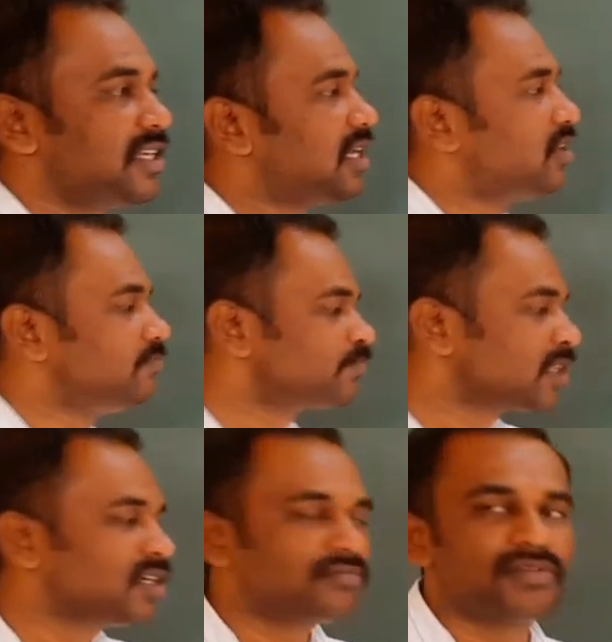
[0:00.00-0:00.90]

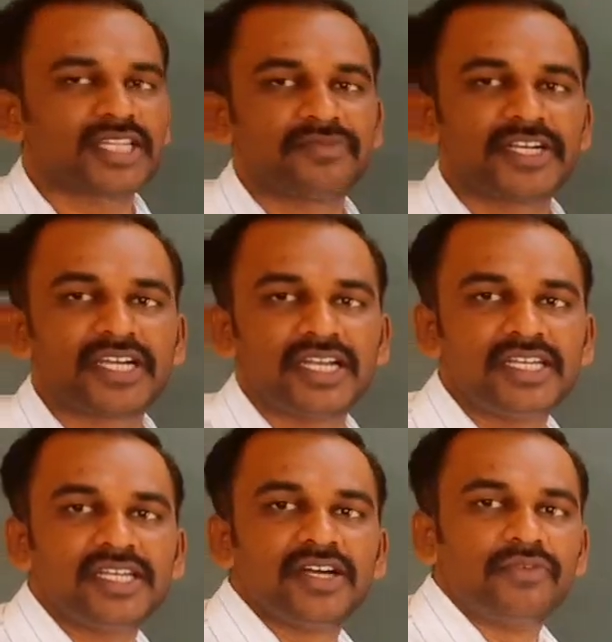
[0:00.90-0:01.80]
Now,
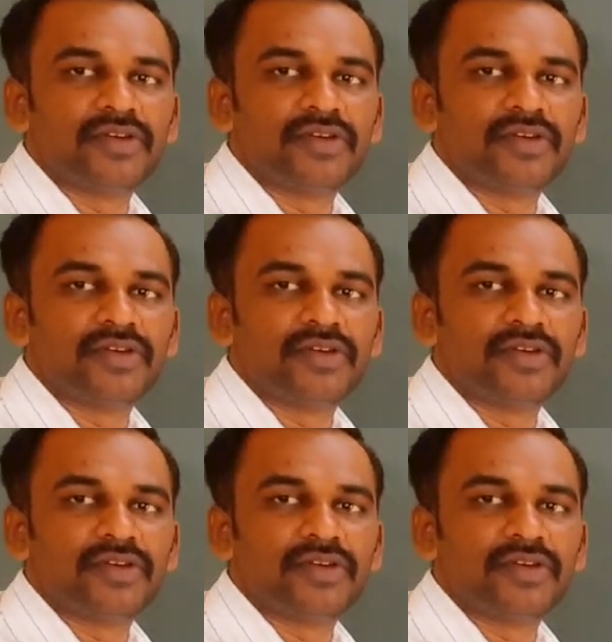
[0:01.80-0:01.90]
mathematically,